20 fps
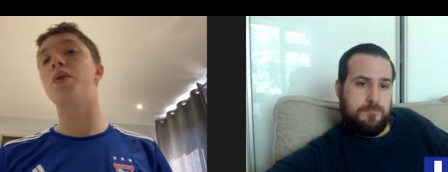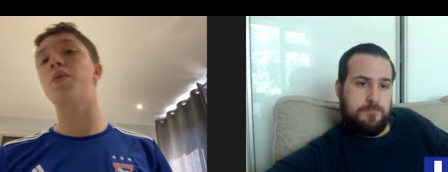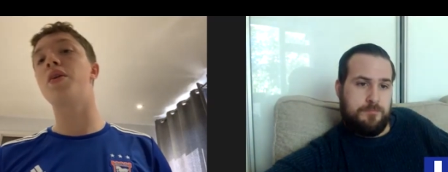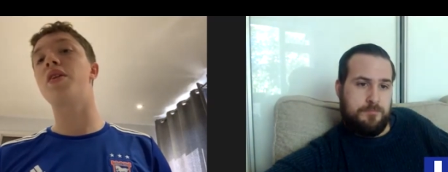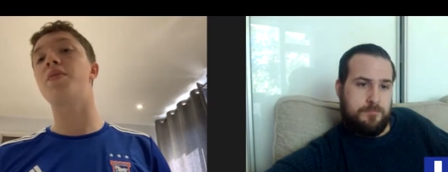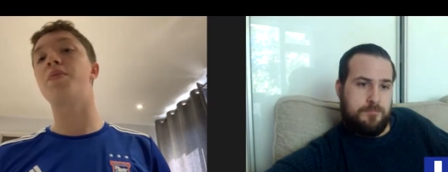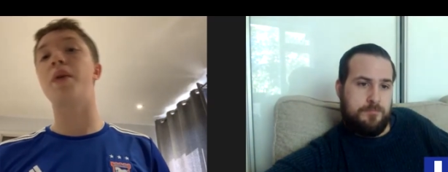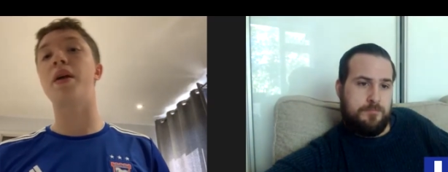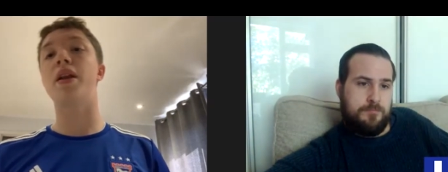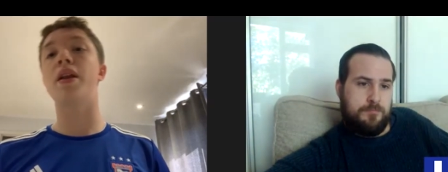Speaker 1: It would
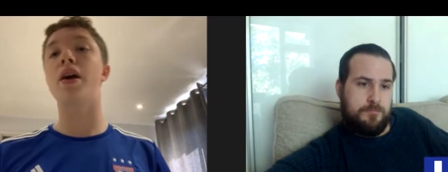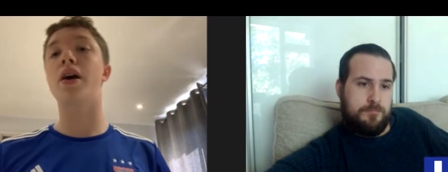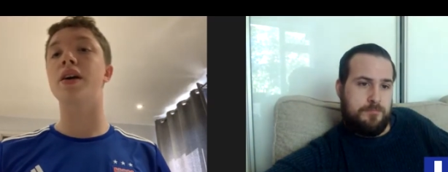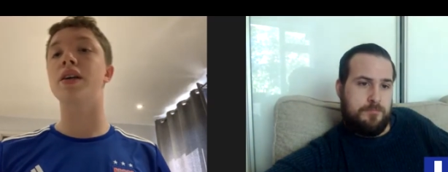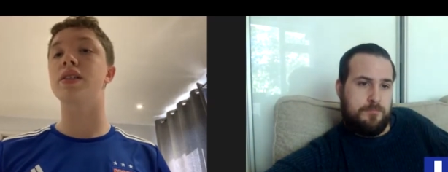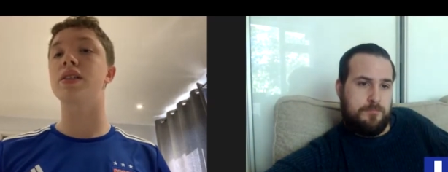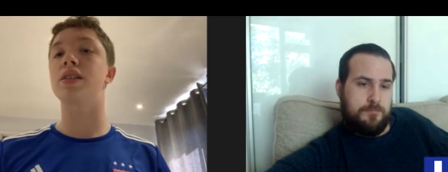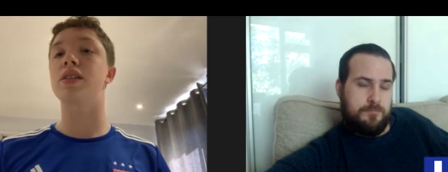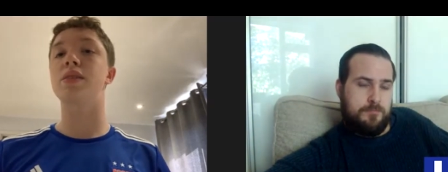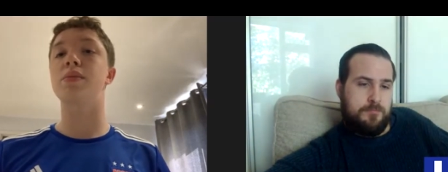have been
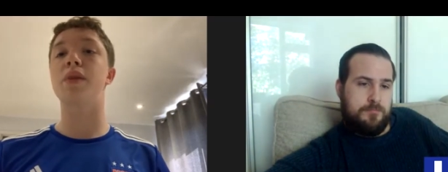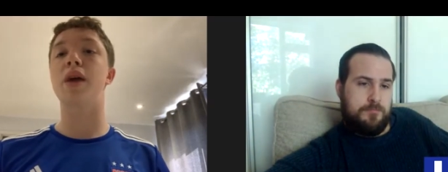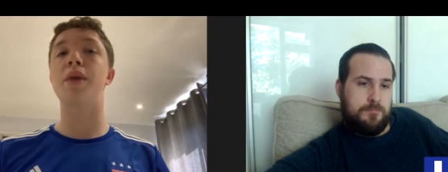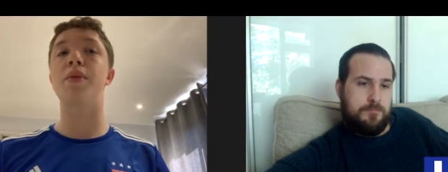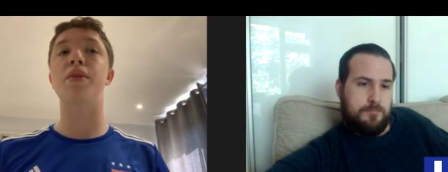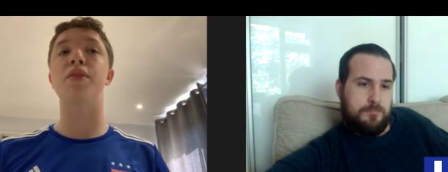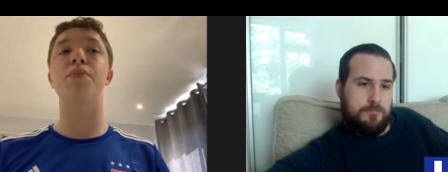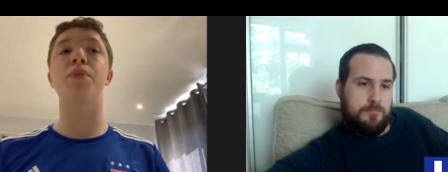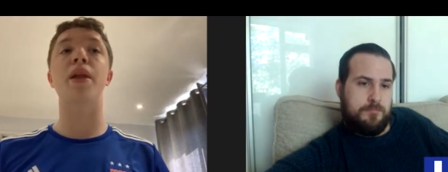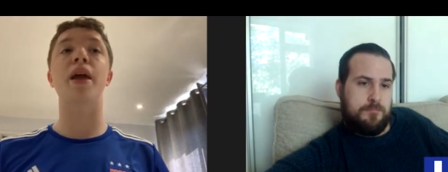nicer to
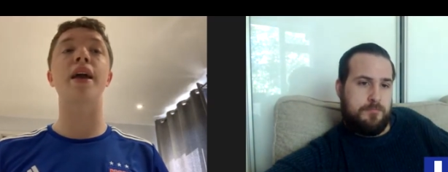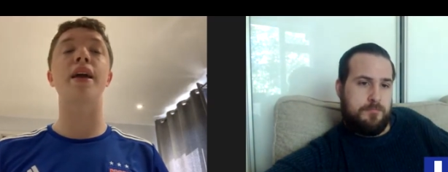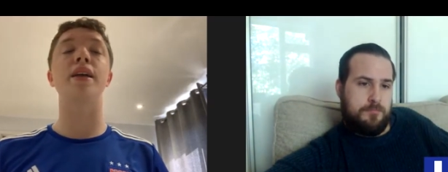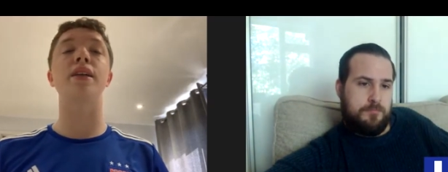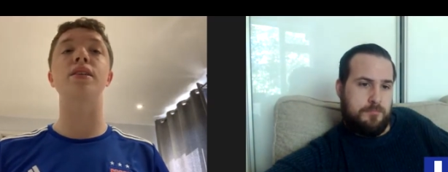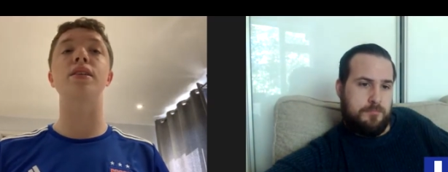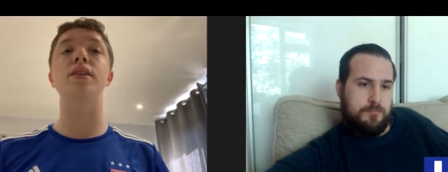maybe have played